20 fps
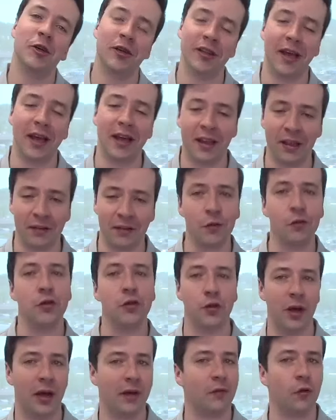and that if you
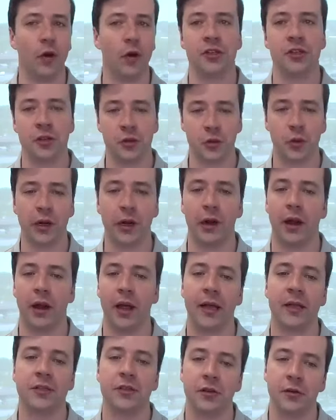do have questions, we're here to
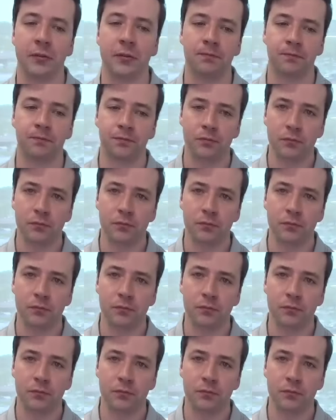answer them.